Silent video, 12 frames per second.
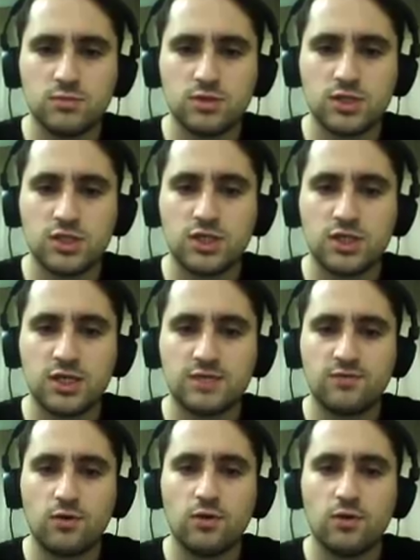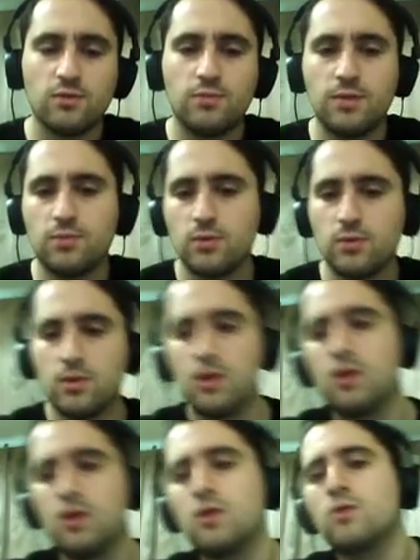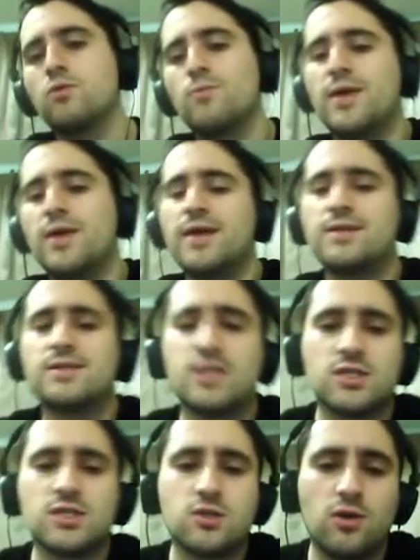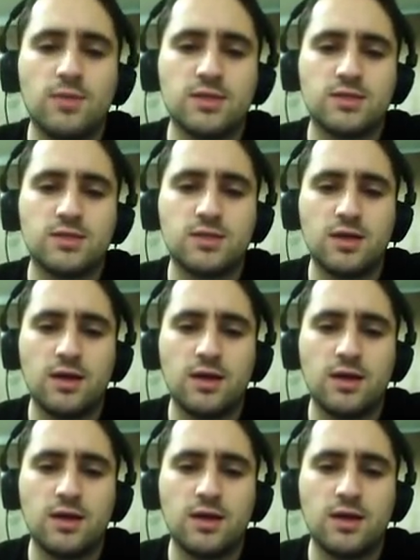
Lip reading: suggest for all the people who made such comments